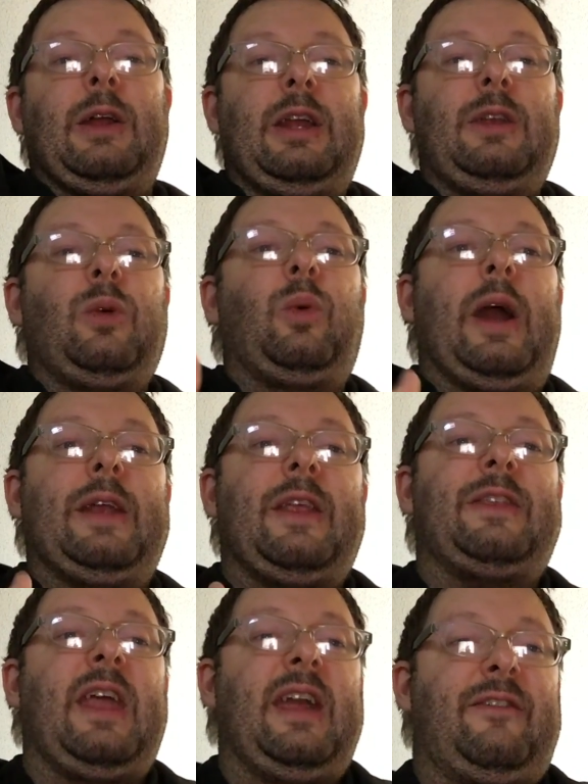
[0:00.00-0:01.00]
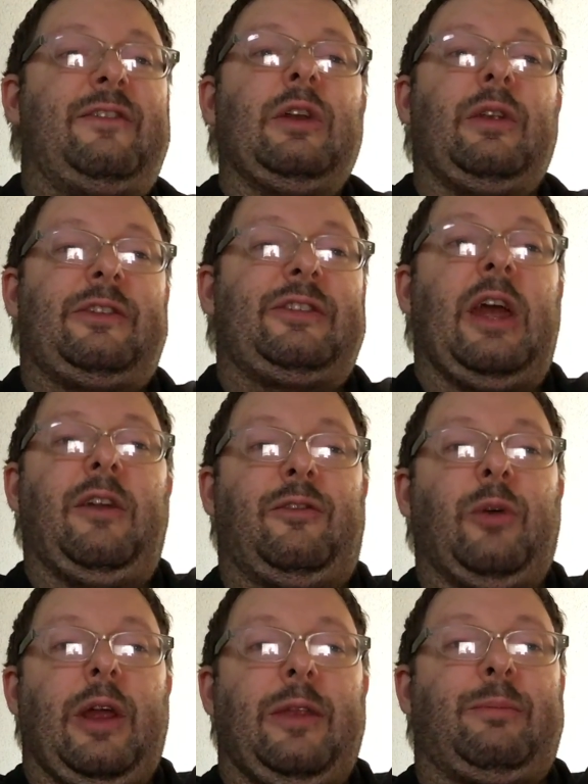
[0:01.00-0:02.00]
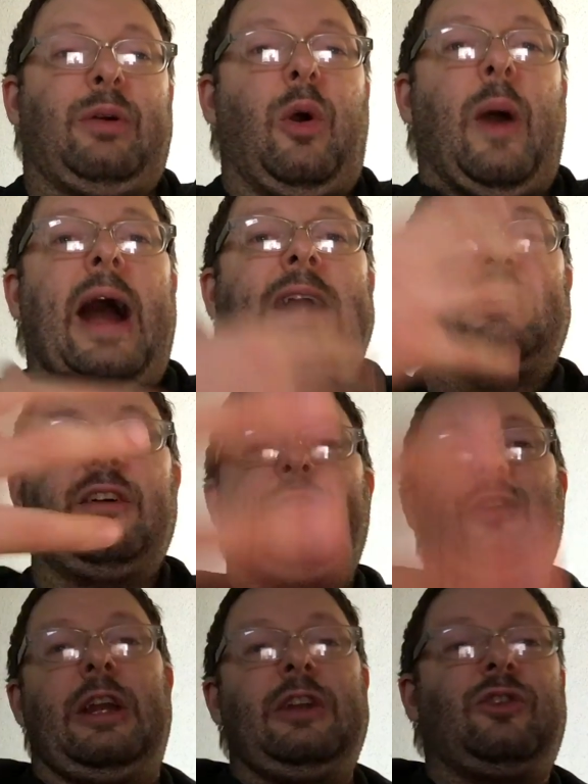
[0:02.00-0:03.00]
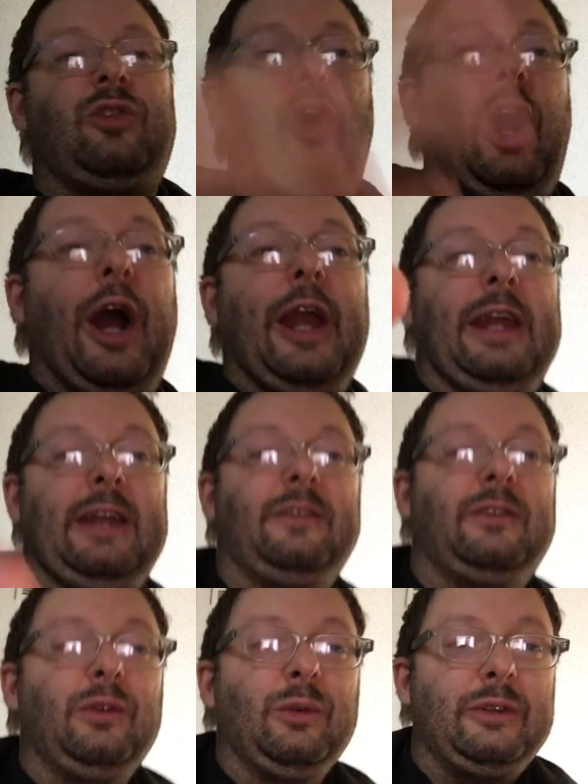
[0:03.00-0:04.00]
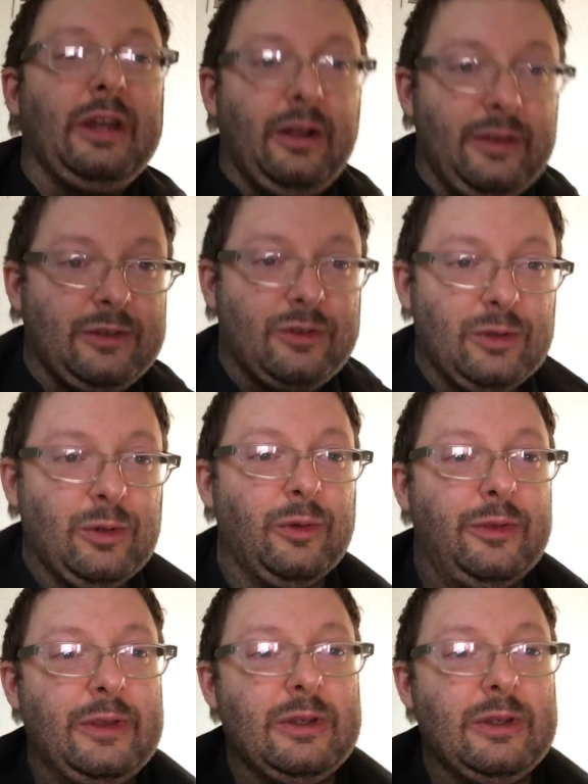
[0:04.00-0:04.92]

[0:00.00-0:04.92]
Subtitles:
in the way that they feel safe with, proactively trying to tell the truth,